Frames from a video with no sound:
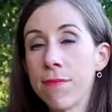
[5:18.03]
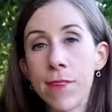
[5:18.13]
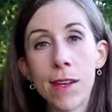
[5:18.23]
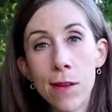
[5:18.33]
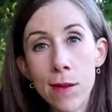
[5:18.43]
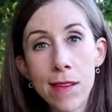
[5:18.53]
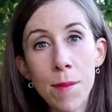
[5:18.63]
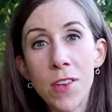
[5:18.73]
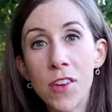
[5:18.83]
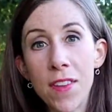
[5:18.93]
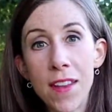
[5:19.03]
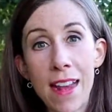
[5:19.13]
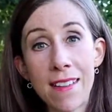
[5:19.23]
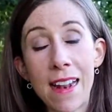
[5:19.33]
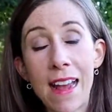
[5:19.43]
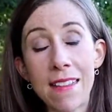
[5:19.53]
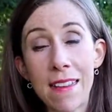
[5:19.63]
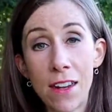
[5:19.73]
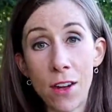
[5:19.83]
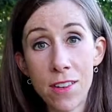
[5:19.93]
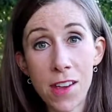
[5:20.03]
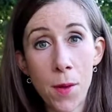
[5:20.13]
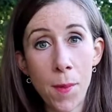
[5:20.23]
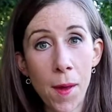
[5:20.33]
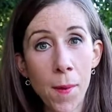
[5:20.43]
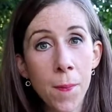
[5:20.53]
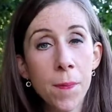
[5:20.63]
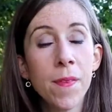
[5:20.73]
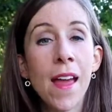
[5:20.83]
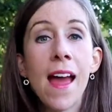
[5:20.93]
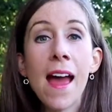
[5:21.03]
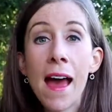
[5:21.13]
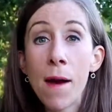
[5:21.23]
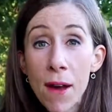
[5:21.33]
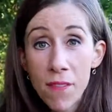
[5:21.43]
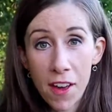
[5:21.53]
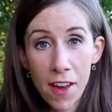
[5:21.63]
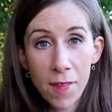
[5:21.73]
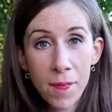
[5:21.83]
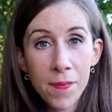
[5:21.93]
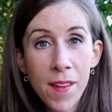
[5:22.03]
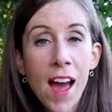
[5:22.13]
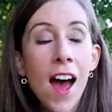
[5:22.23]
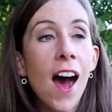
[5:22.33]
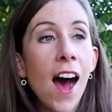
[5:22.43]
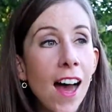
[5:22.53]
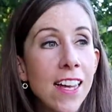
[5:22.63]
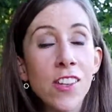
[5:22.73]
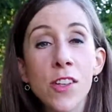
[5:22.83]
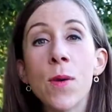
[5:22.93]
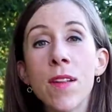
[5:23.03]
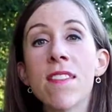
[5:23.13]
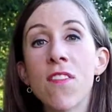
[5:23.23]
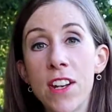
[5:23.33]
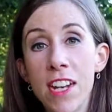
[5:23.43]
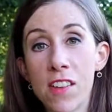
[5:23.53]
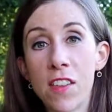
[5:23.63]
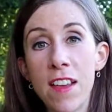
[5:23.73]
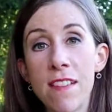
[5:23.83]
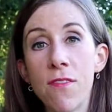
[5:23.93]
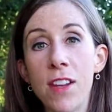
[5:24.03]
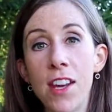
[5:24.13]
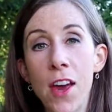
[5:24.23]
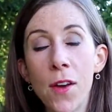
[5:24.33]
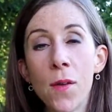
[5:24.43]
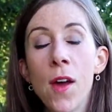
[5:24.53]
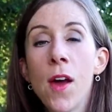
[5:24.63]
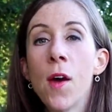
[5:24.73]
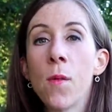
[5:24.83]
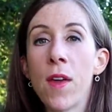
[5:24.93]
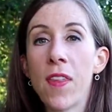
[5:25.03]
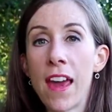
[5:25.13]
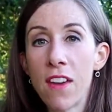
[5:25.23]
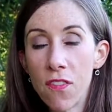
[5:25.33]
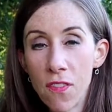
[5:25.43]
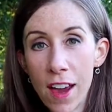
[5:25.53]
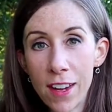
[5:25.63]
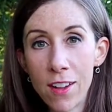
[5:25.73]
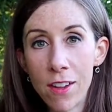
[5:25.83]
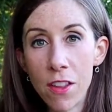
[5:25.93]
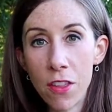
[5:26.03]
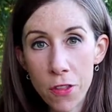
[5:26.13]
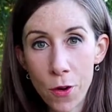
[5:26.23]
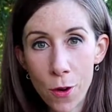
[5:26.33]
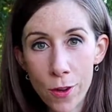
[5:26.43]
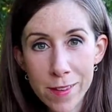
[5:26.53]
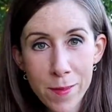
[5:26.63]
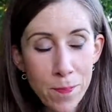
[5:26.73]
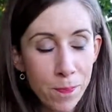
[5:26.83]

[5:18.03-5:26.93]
you can always come and join the next class in October. However, I do want to finish this video with a final thought.